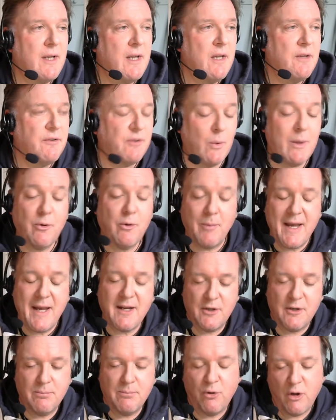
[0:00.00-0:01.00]
So we would make
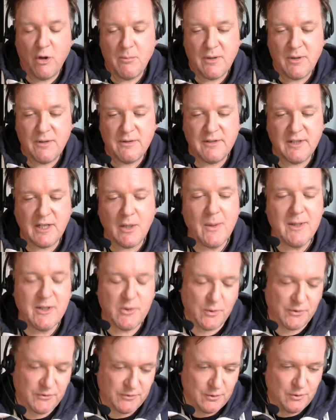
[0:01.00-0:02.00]
an appointment to go into a
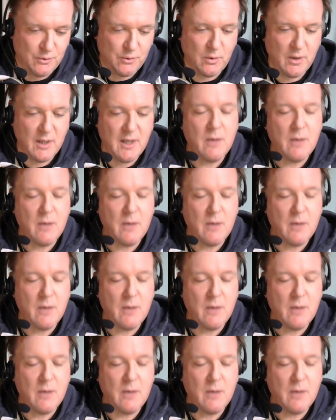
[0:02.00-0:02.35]
school.